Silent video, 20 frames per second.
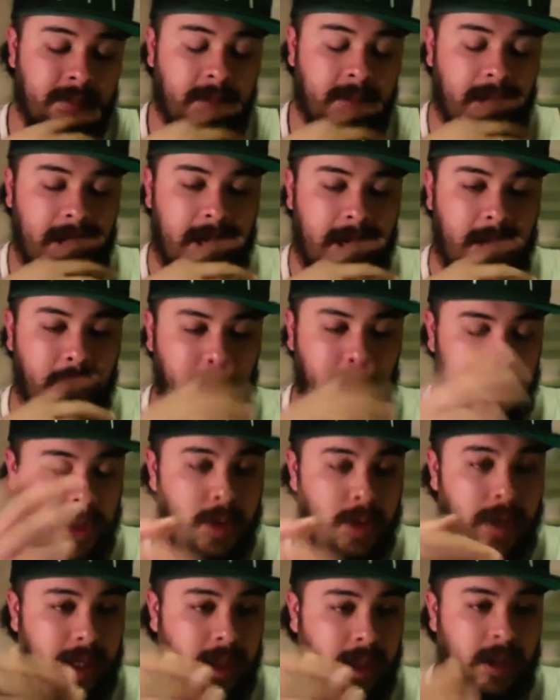We're going to
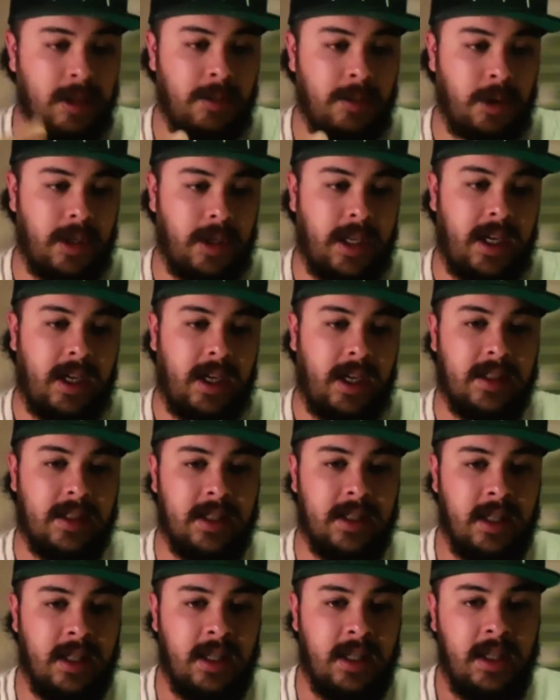create a little more chaos.
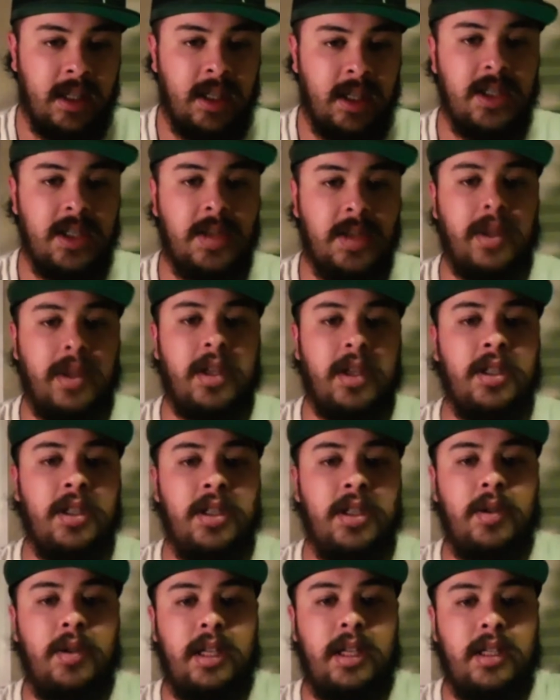So what you're going to
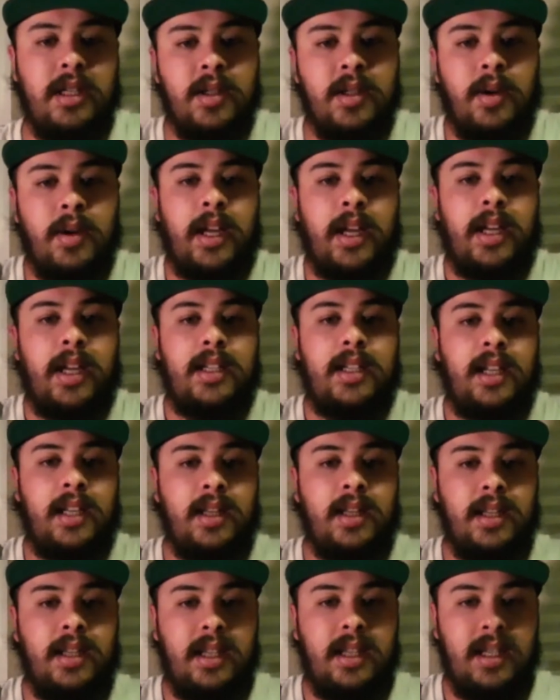do is go ahead, take
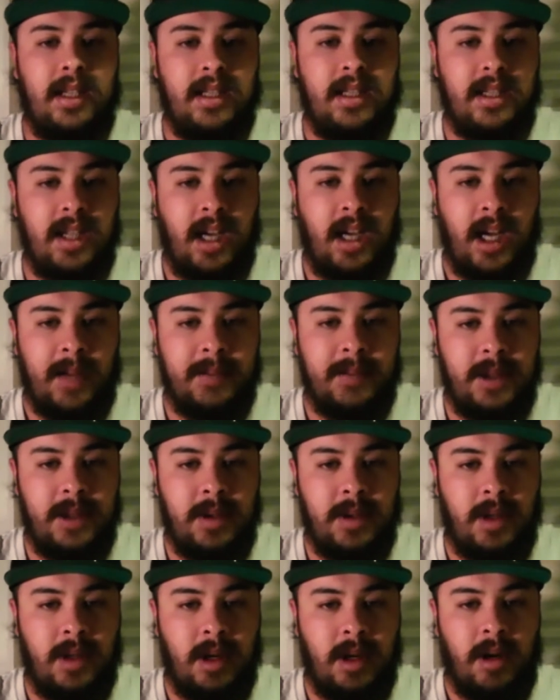the top 2
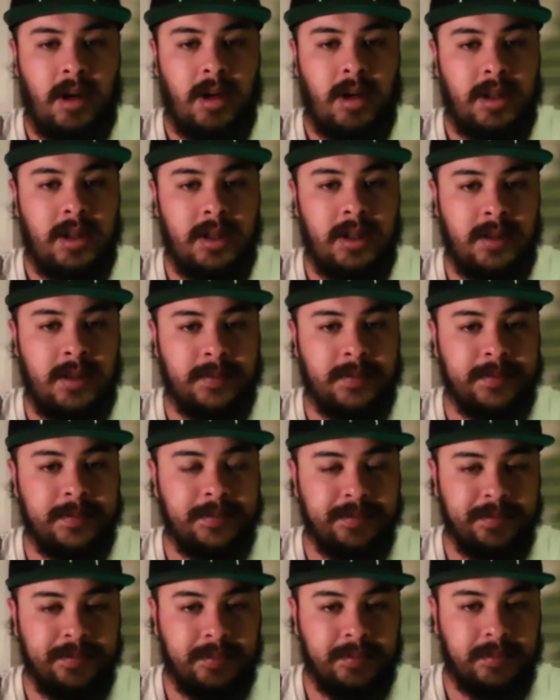cards,
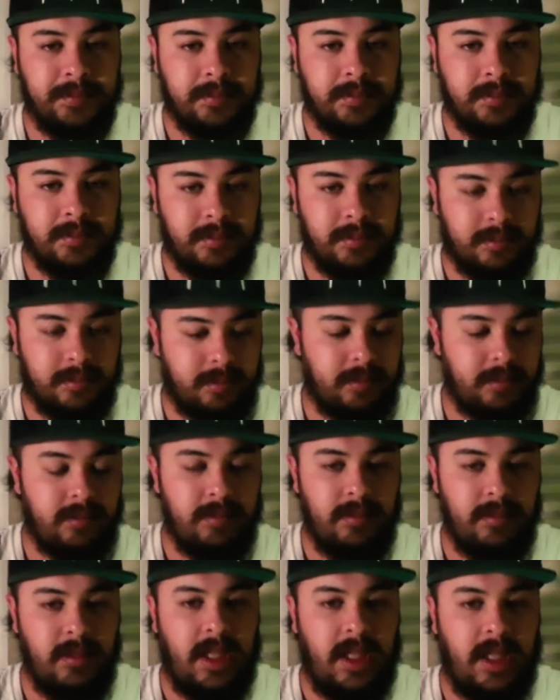
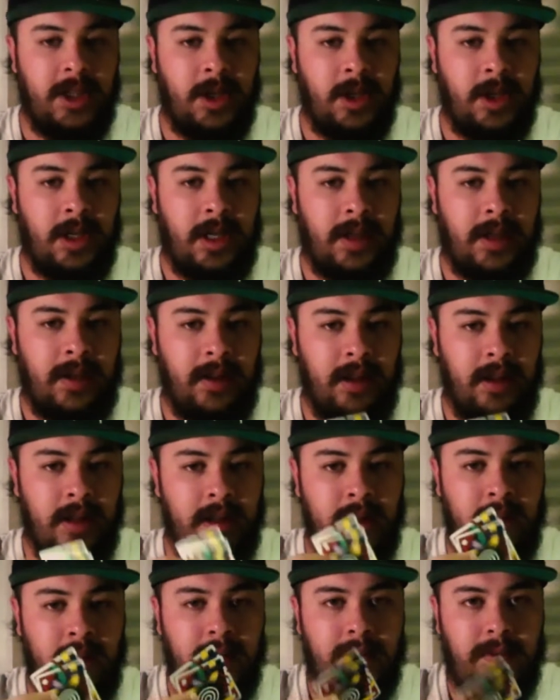and you're going to
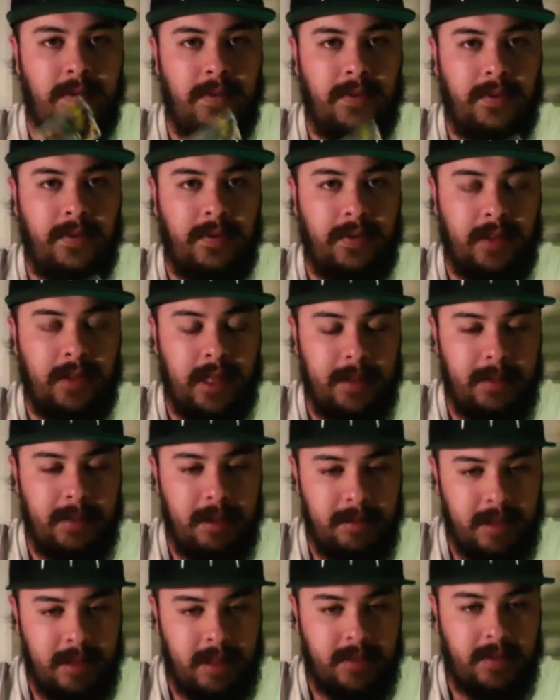flip
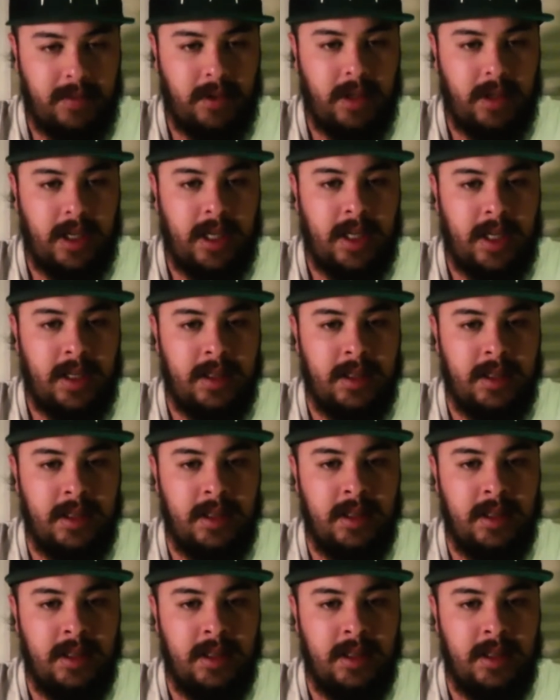them end for end